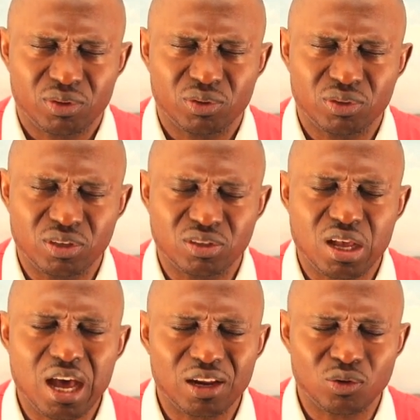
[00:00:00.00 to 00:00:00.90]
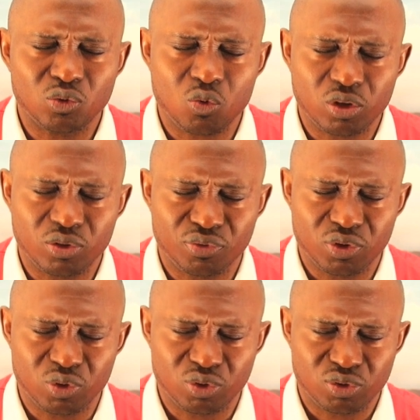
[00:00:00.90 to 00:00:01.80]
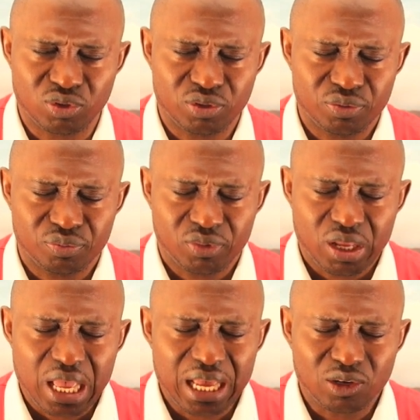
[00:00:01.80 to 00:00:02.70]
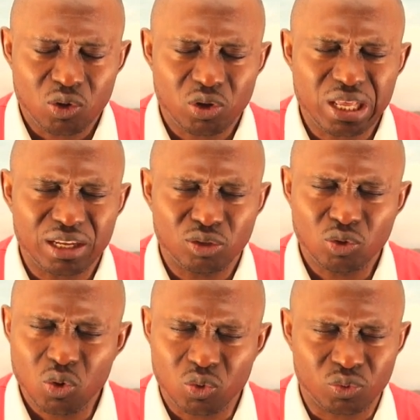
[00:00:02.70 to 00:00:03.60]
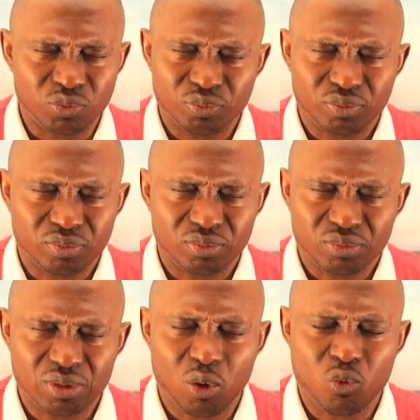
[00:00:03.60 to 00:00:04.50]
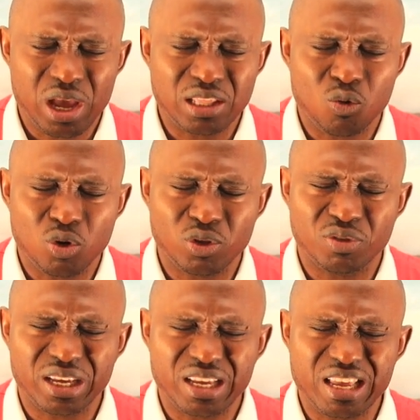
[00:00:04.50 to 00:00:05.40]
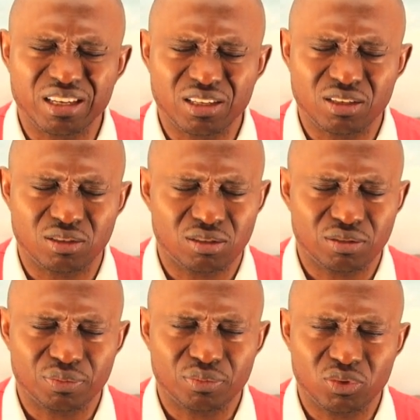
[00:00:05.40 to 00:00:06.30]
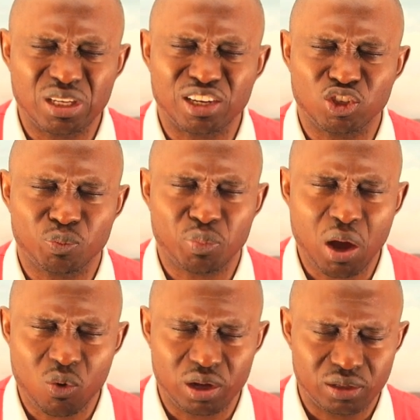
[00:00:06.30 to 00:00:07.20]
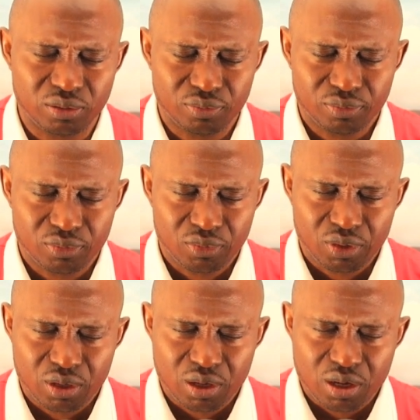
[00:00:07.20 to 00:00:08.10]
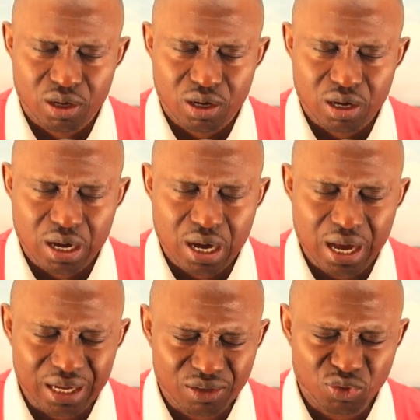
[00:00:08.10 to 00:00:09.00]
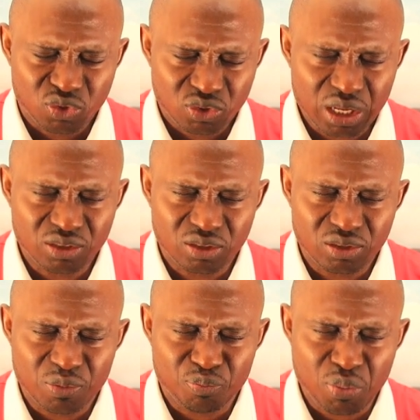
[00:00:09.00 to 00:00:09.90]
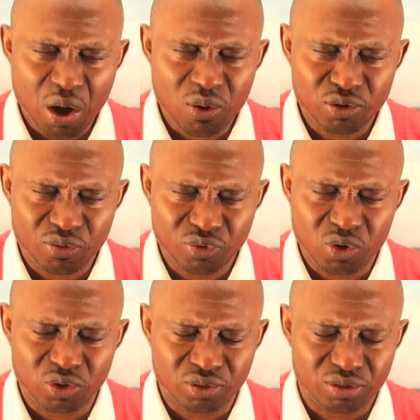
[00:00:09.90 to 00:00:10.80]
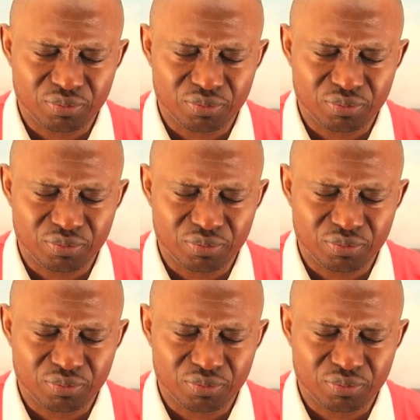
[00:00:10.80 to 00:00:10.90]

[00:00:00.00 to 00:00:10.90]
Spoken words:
this hallowed word of yours. And Lord, I know that where the word of the King is, there is power. I can sense the power of God